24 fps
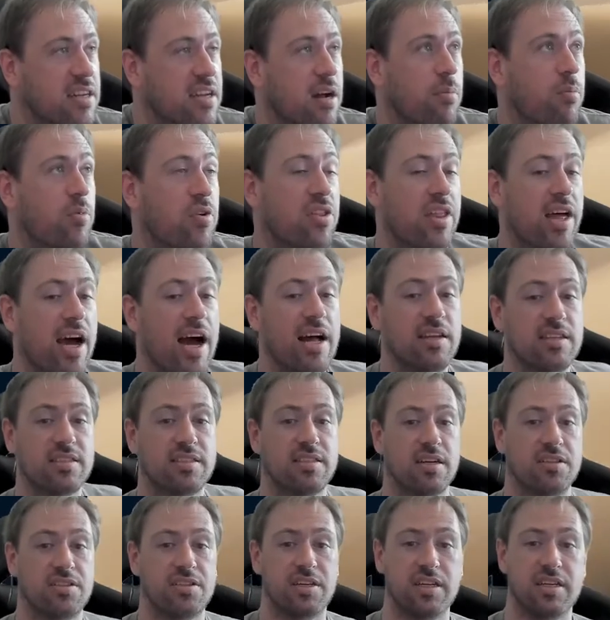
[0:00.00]
come with that,
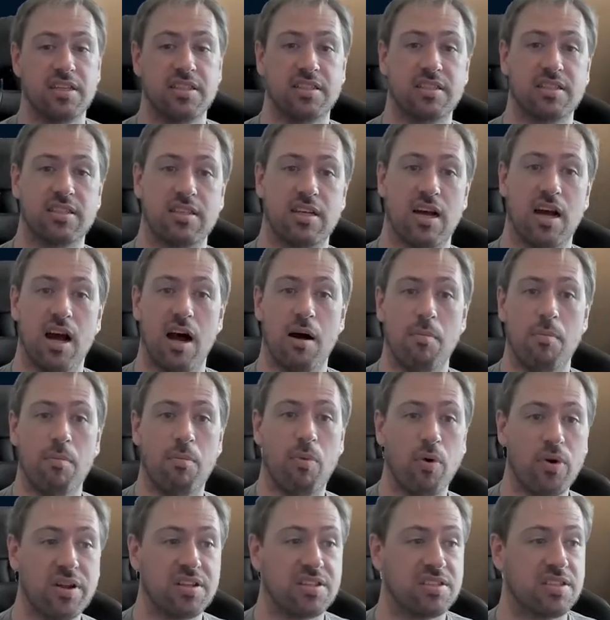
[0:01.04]
such as
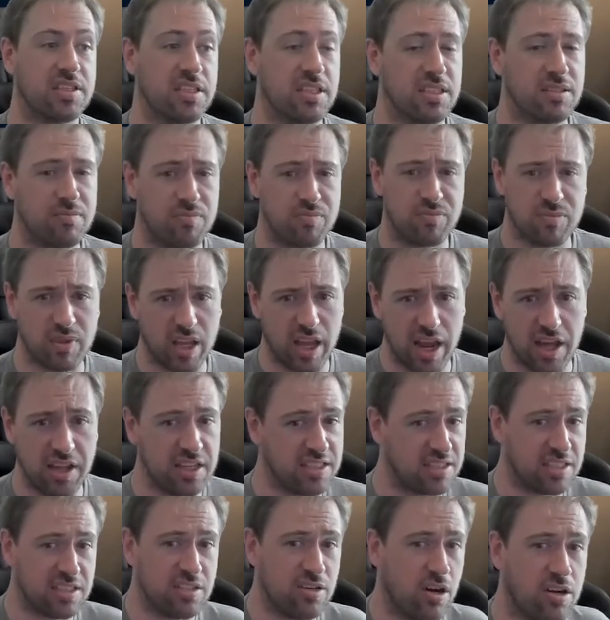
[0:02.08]
buoyancy. And
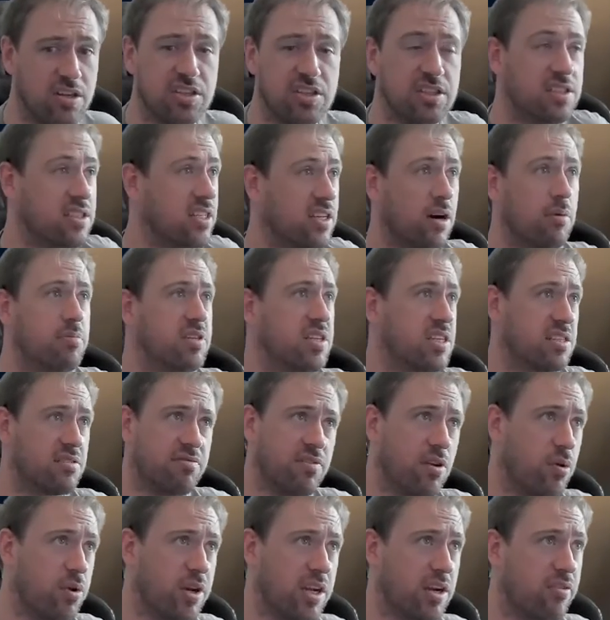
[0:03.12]
this is not just the objects
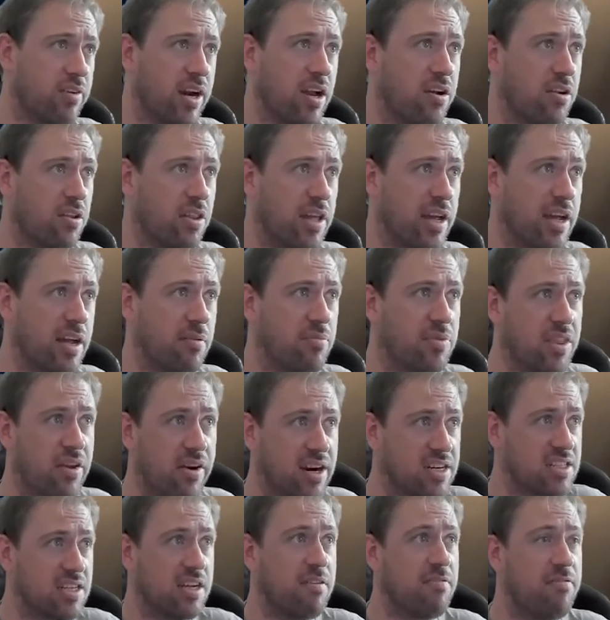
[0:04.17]
floating around on there. They're
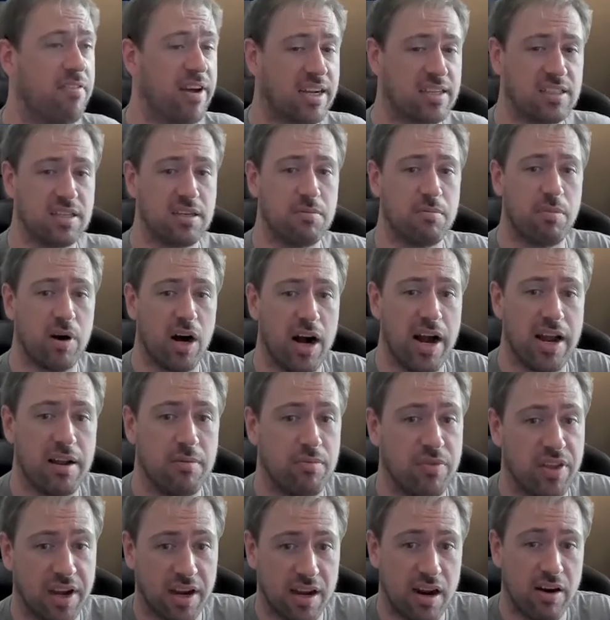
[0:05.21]
actually affected by
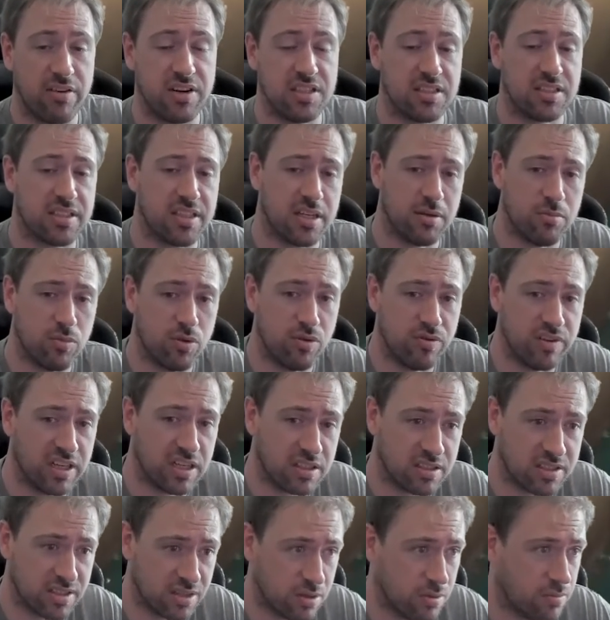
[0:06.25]
the currents that are
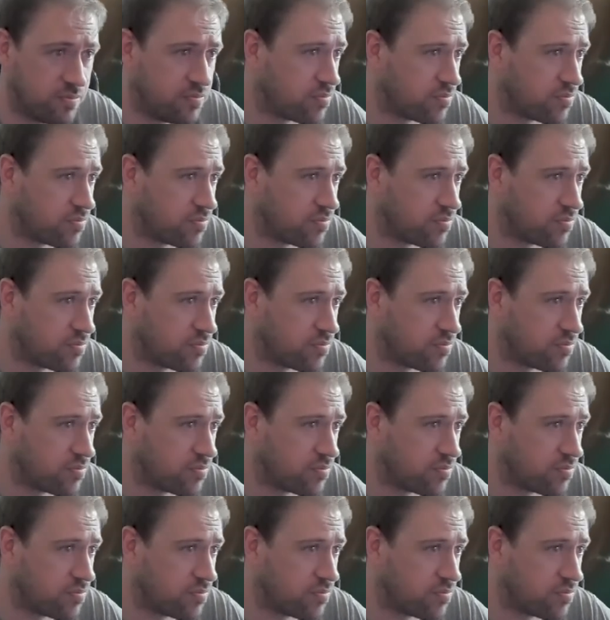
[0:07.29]
moving. So